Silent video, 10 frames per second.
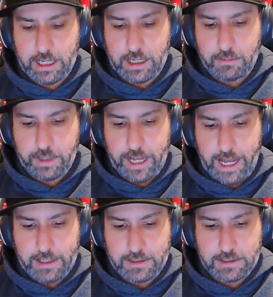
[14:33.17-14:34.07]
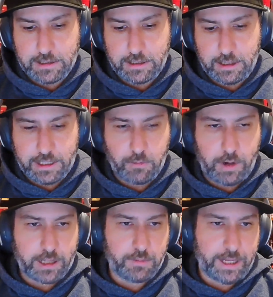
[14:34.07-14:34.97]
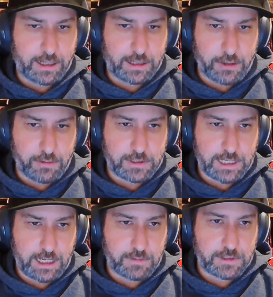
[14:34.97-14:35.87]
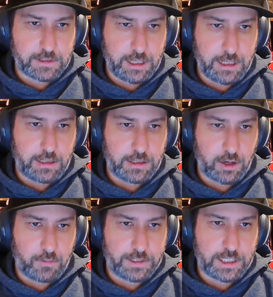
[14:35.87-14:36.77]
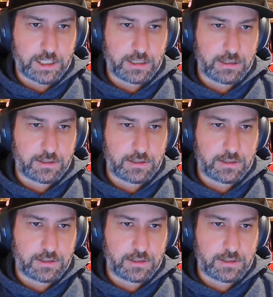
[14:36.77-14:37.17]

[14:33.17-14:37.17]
And they're one of the better clearance teams in the competition.